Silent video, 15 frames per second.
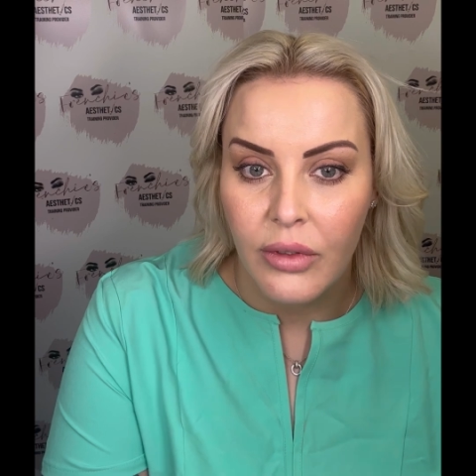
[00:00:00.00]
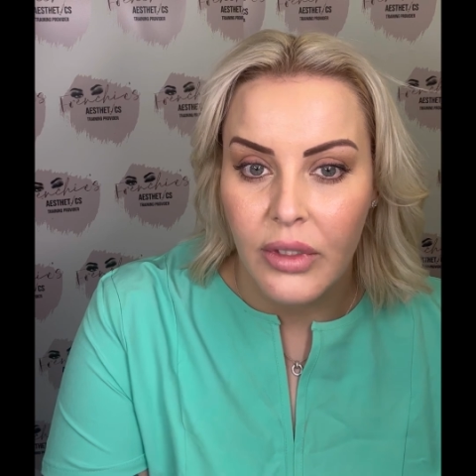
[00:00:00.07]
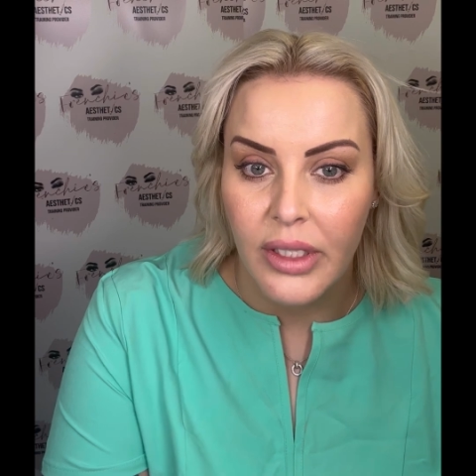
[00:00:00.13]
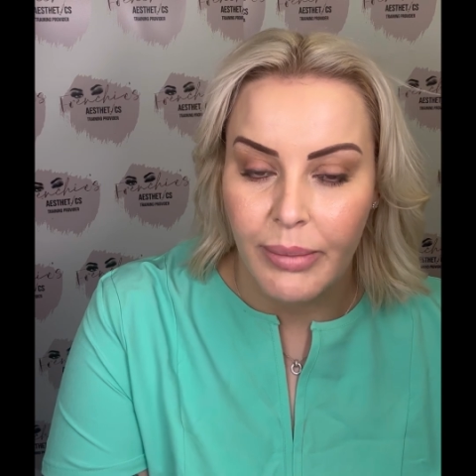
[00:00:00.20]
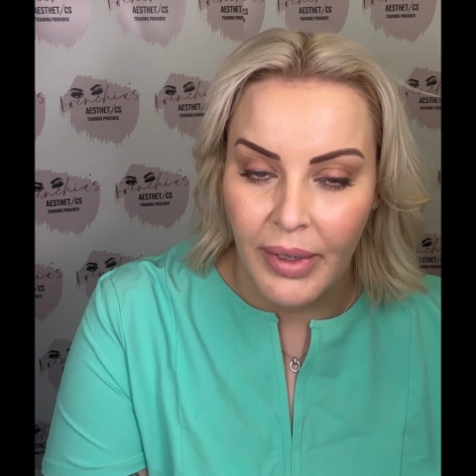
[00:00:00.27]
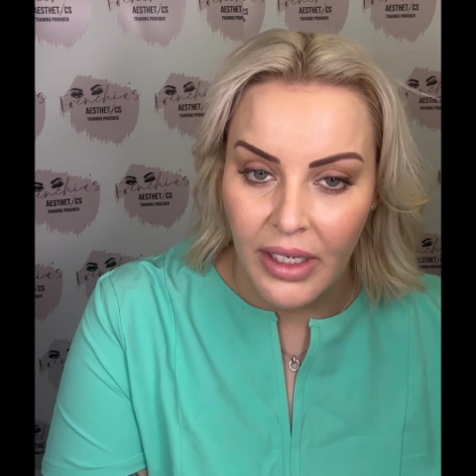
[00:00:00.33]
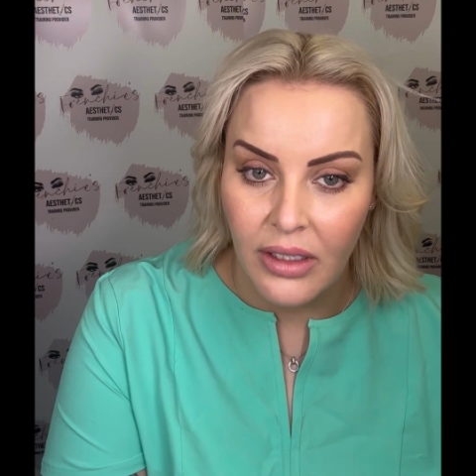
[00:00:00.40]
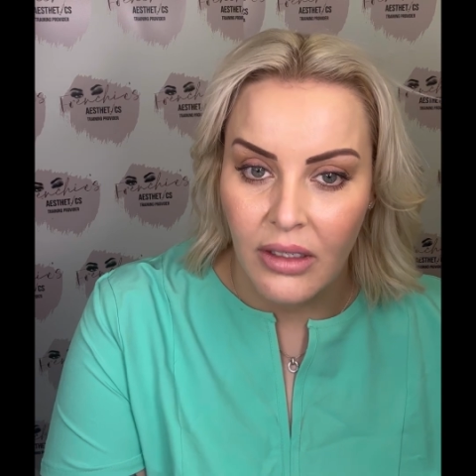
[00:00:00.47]

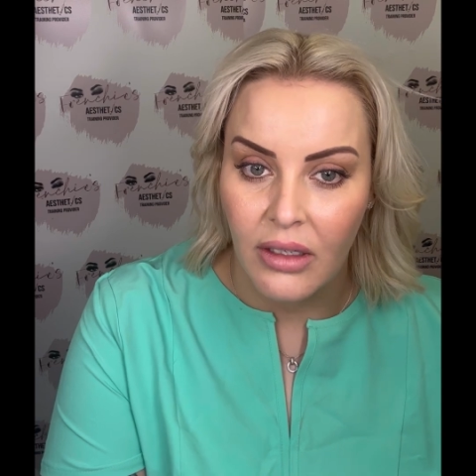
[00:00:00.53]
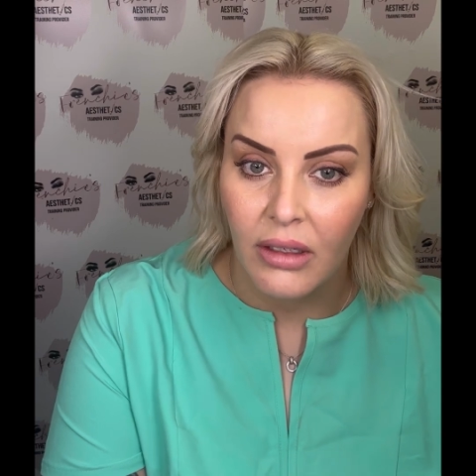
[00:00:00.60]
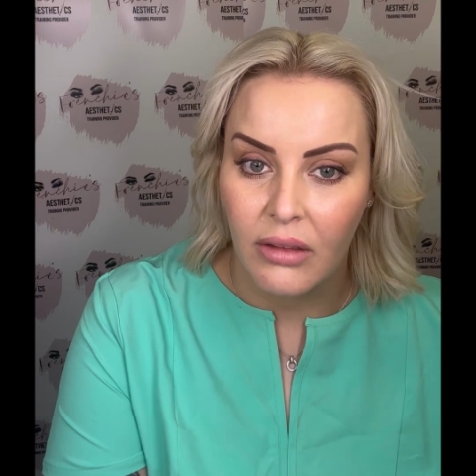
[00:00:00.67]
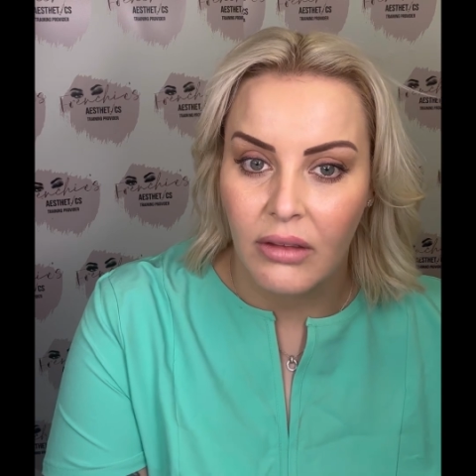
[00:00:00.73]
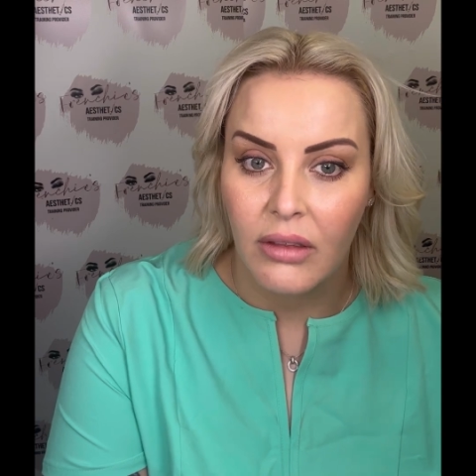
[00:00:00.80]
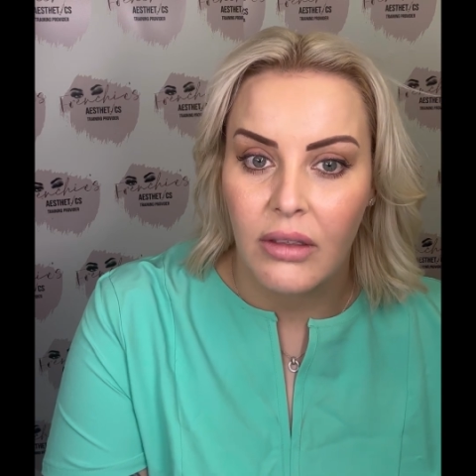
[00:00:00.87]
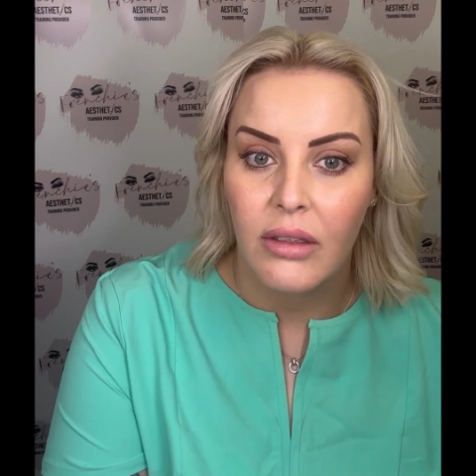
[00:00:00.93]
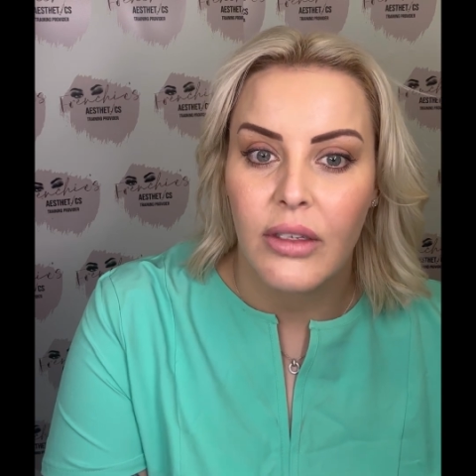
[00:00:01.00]
depending
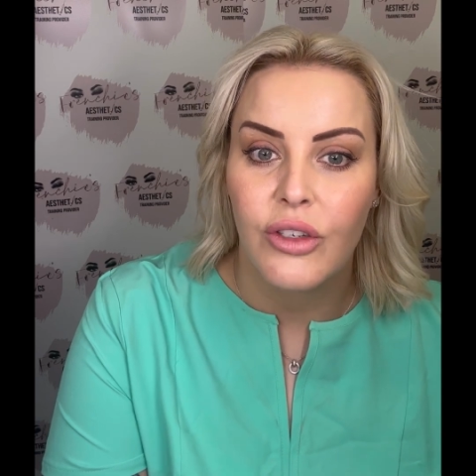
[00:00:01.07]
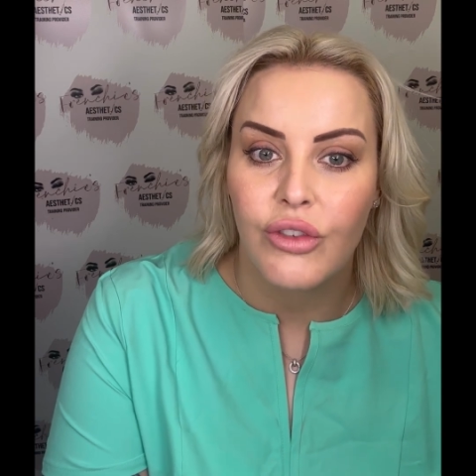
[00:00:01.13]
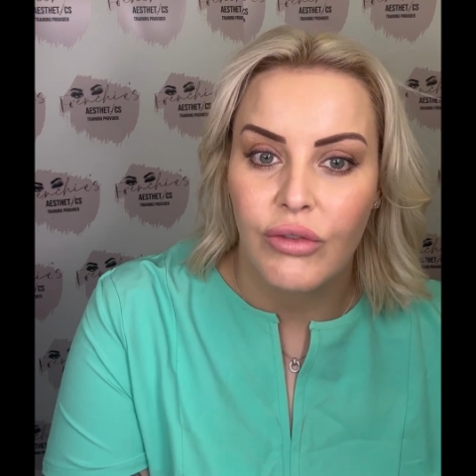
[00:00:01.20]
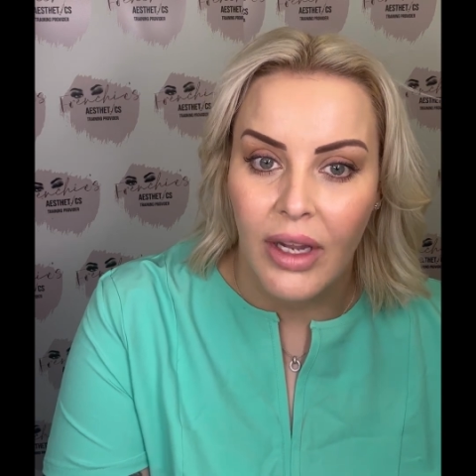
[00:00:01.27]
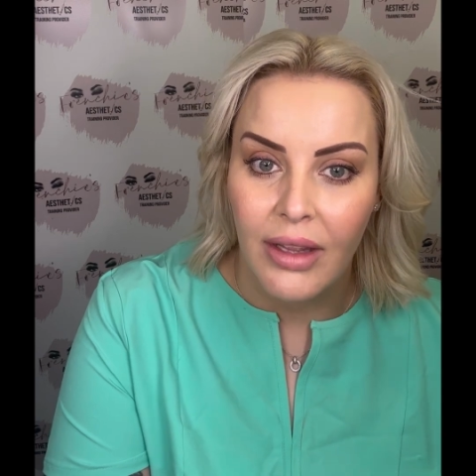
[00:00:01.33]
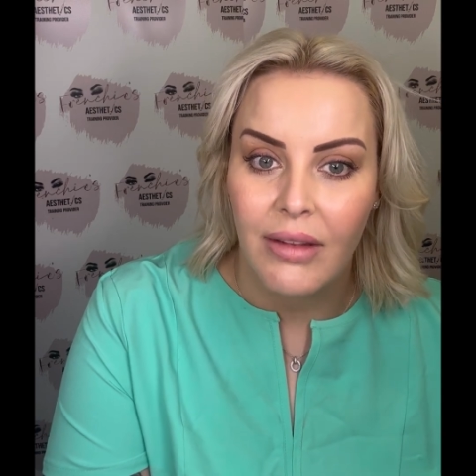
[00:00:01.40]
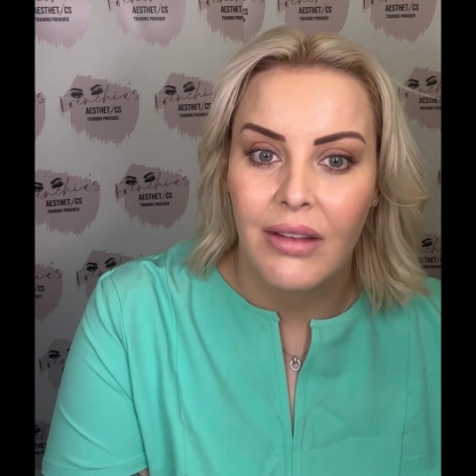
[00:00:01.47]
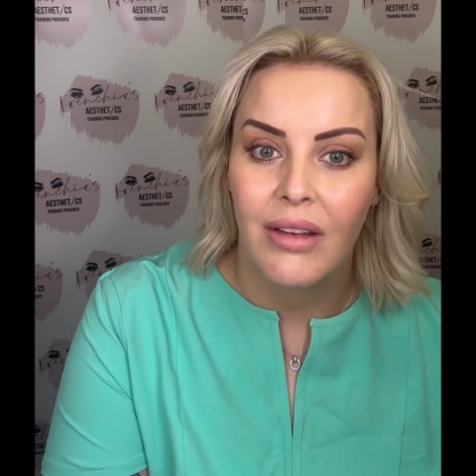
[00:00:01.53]
on the
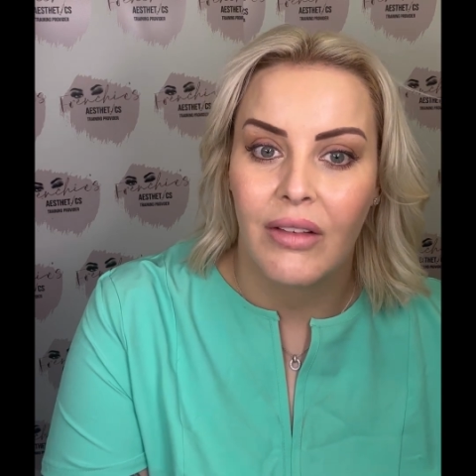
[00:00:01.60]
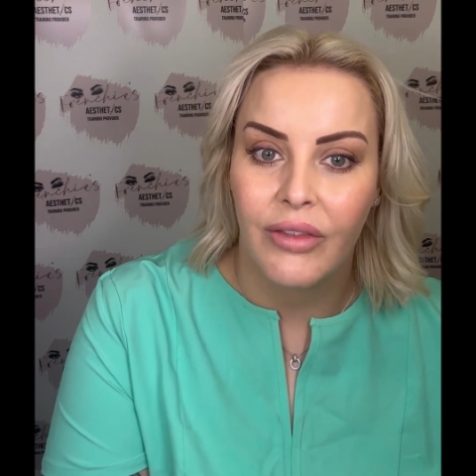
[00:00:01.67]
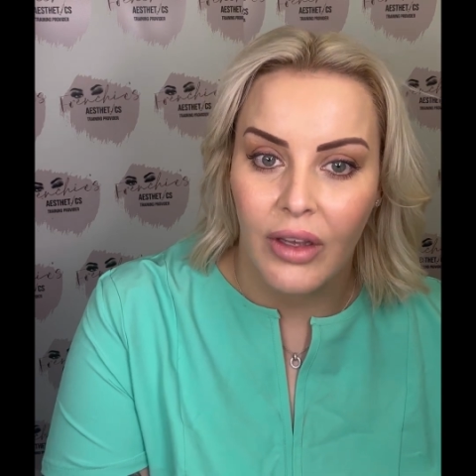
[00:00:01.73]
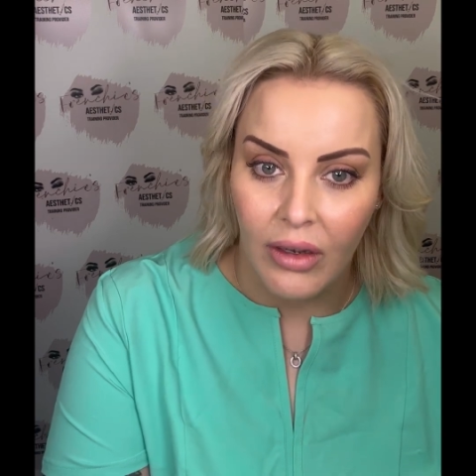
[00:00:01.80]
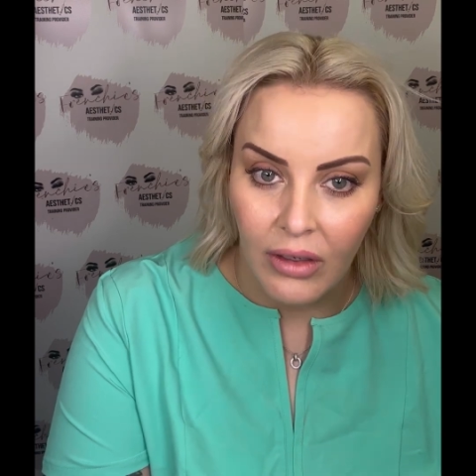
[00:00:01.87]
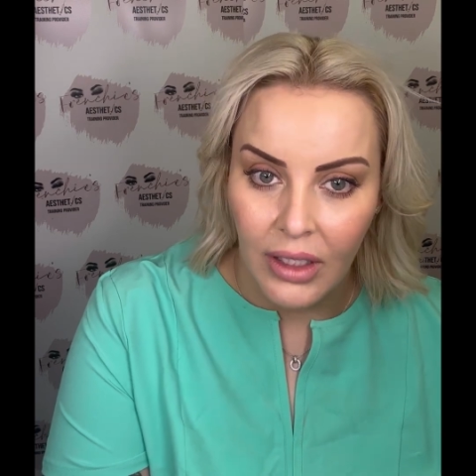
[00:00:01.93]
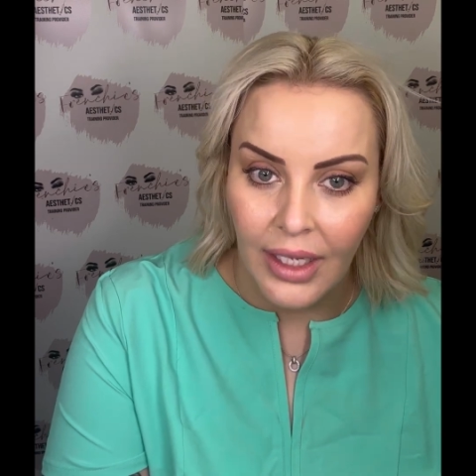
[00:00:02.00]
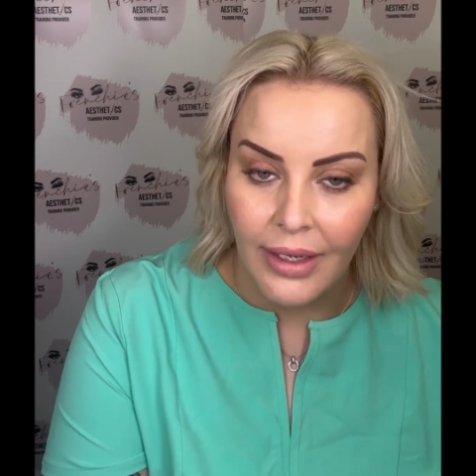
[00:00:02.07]
strength of your
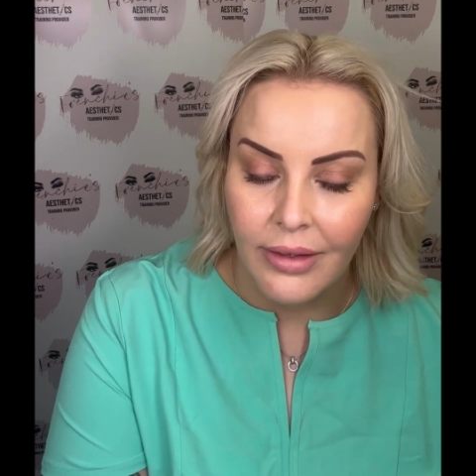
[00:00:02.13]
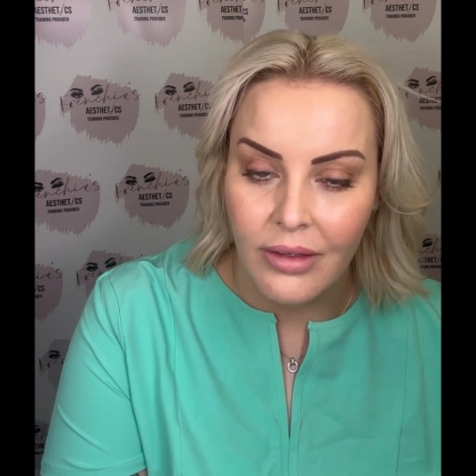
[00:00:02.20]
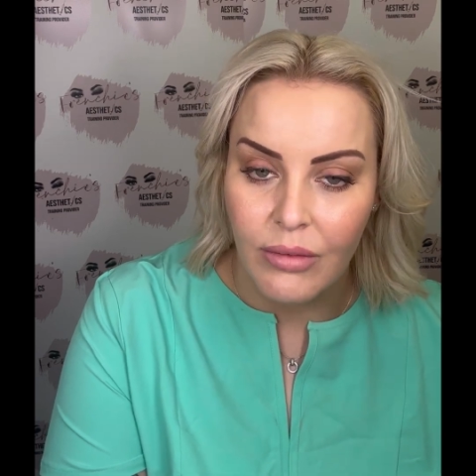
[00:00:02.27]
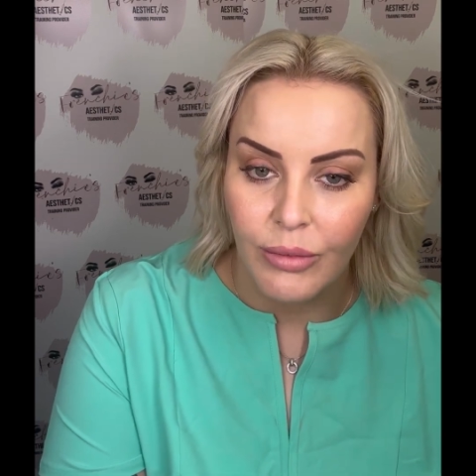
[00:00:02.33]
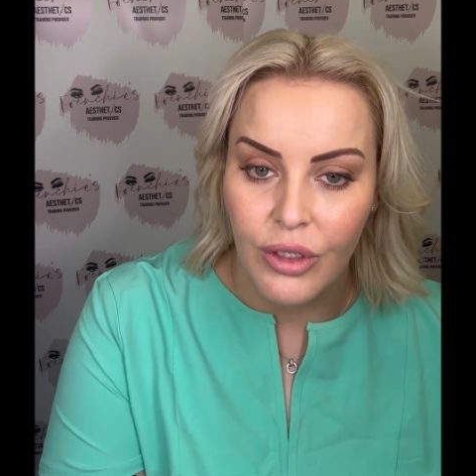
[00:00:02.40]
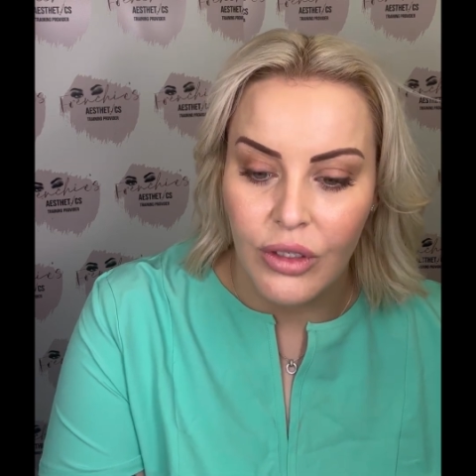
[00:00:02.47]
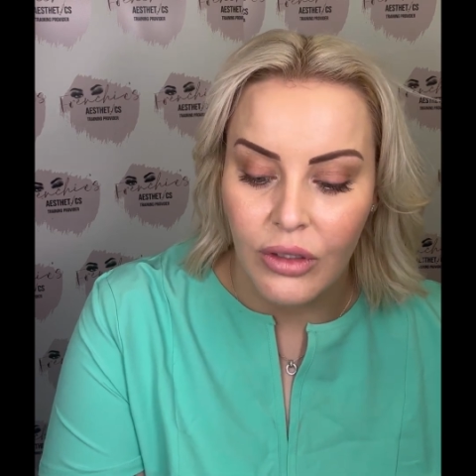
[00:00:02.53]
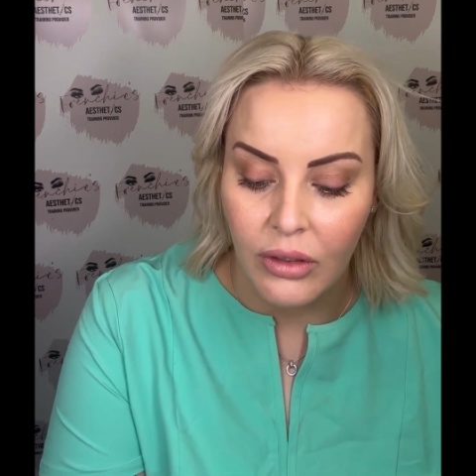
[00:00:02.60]
client's
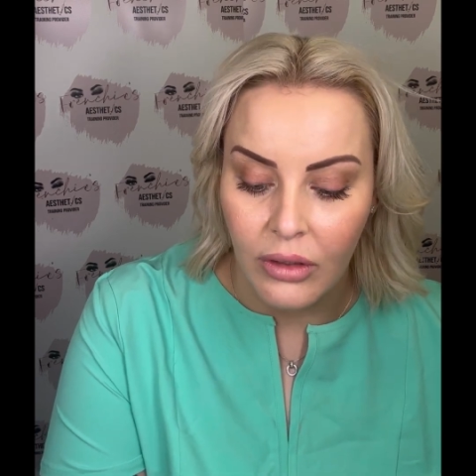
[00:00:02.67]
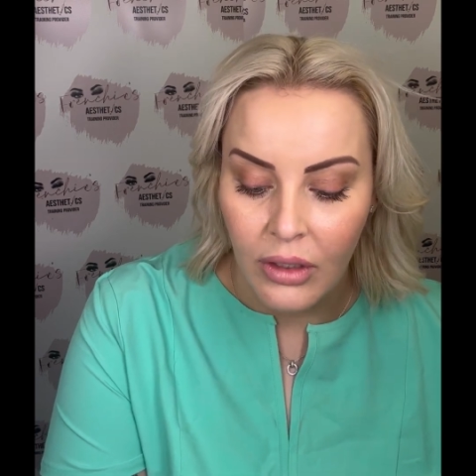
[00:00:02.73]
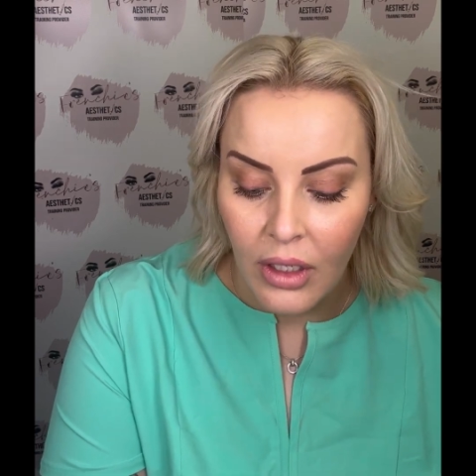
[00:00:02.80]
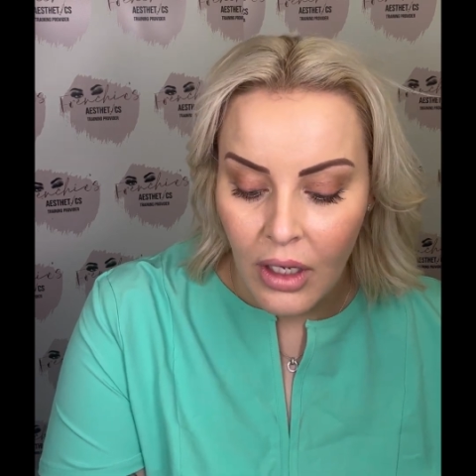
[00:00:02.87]
muscle.